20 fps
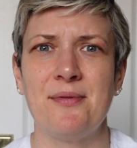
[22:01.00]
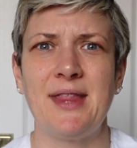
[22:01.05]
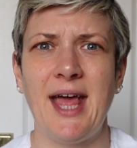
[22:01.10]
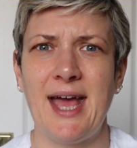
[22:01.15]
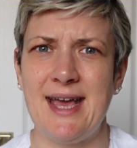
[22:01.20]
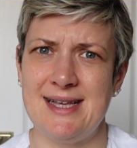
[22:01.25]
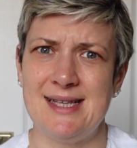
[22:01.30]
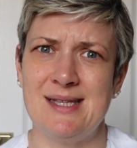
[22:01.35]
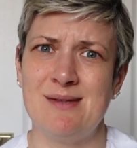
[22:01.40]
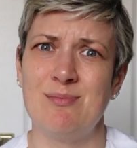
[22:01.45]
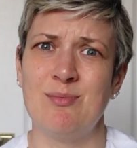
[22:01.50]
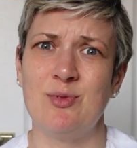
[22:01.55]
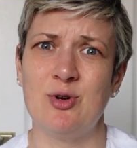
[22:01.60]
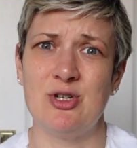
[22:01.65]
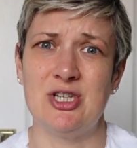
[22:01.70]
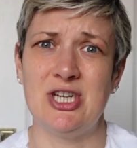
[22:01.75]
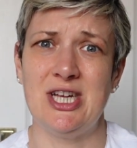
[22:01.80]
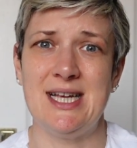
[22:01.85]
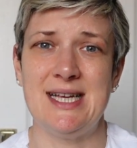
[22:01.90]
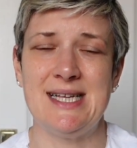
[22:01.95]
that is
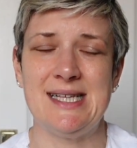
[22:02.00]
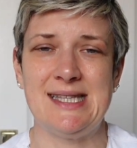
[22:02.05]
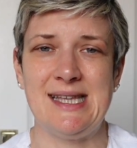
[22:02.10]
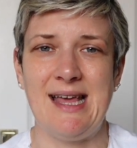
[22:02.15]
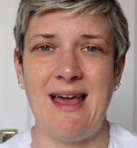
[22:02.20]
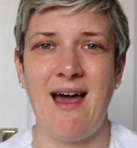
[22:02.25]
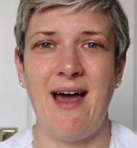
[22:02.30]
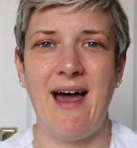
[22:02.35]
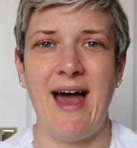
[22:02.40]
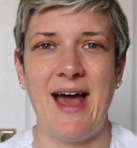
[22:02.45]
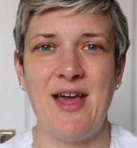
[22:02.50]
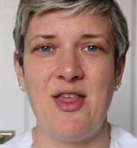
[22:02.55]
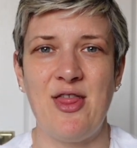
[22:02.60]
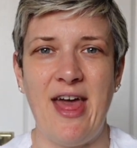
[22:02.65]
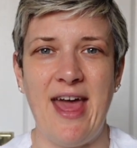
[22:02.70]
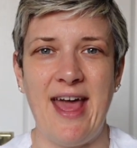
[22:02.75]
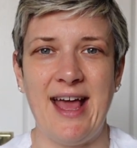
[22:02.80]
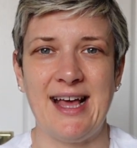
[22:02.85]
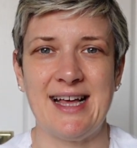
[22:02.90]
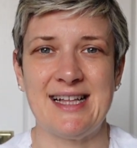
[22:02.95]
much easier I
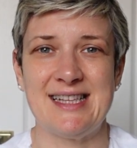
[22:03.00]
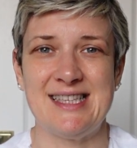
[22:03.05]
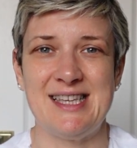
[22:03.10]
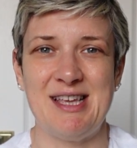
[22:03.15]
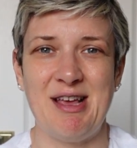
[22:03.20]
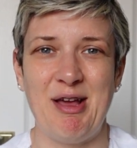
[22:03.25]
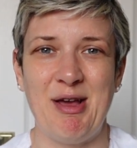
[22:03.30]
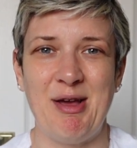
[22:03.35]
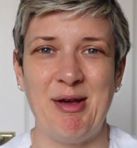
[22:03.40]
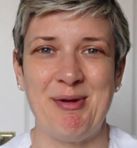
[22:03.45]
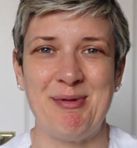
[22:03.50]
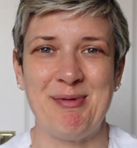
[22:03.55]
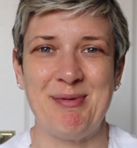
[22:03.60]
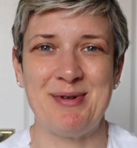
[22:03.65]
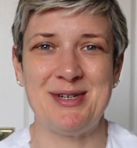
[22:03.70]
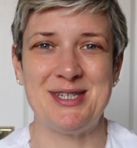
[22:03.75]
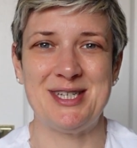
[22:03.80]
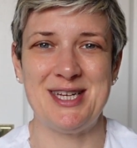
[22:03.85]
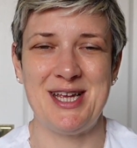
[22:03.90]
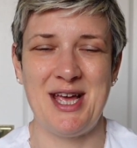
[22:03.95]
think to
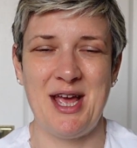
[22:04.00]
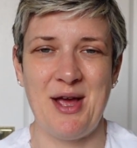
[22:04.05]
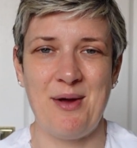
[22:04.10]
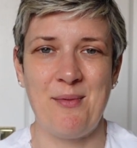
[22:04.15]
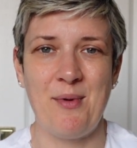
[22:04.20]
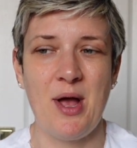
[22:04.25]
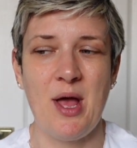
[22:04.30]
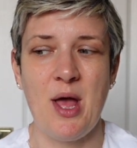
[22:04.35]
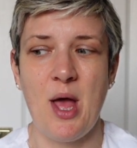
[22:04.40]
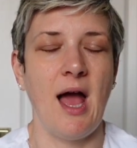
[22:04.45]
do.